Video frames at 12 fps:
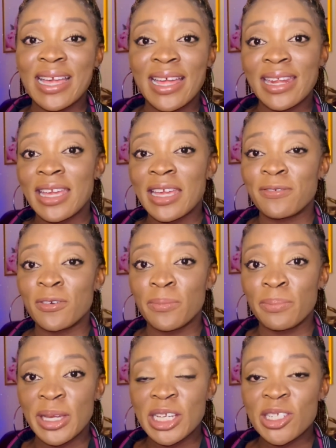any
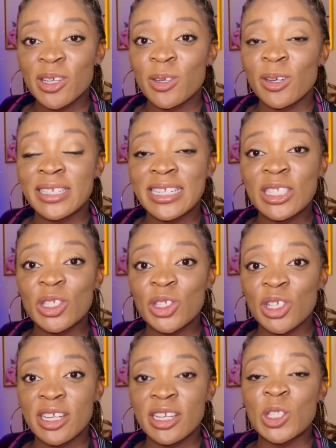information on this
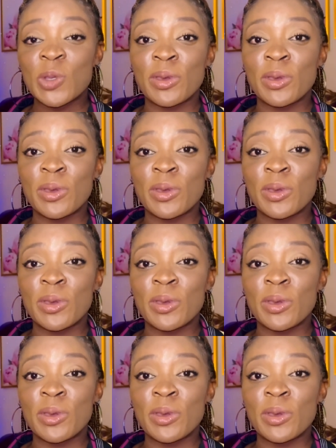journey to